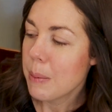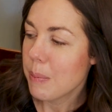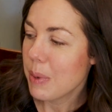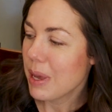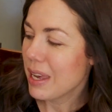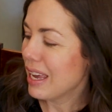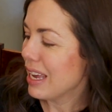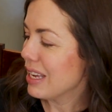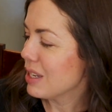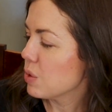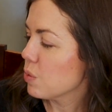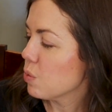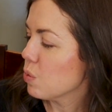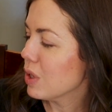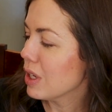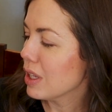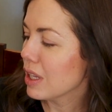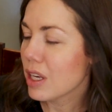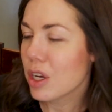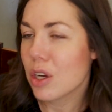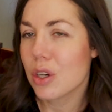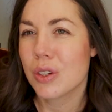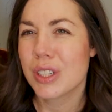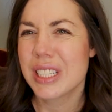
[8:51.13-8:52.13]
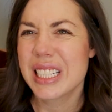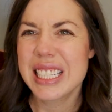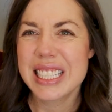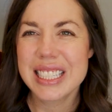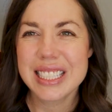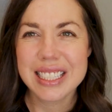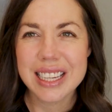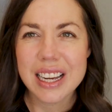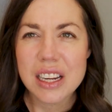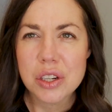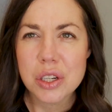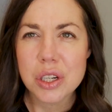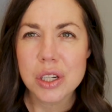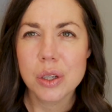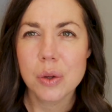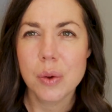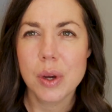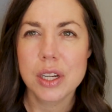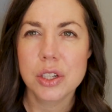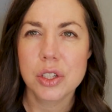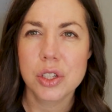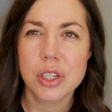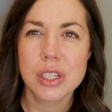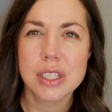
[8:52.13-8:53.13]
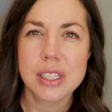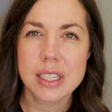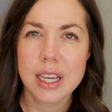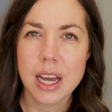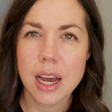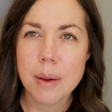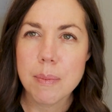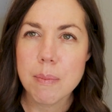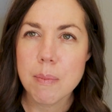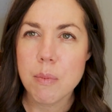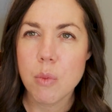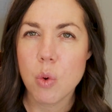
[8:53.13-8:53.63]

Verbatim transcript: because really your discussion questions come